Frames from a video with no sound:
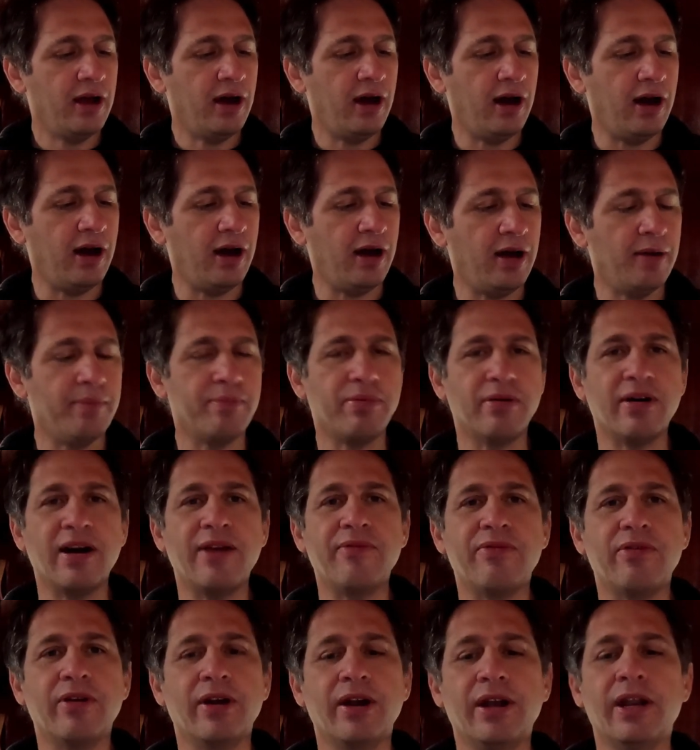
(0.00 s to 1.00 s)
our
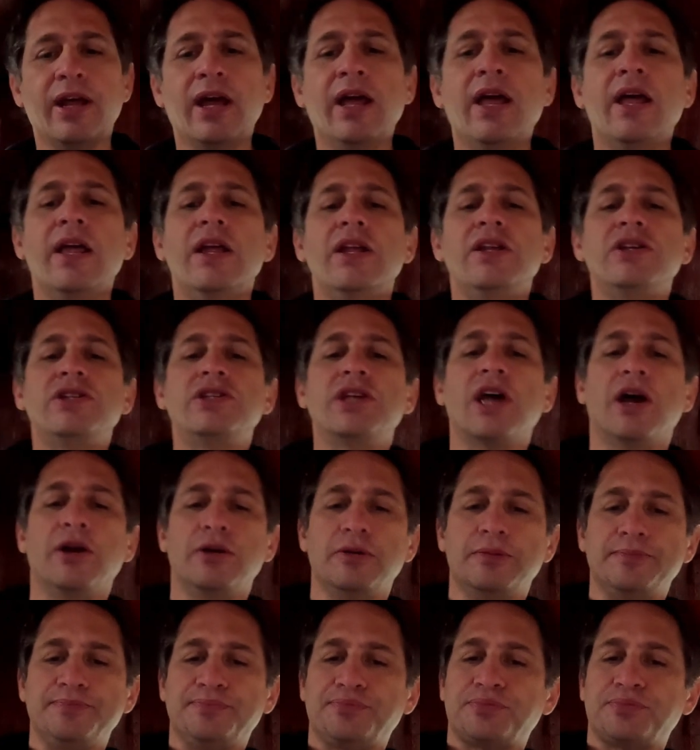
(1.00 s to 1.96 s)
brethren. So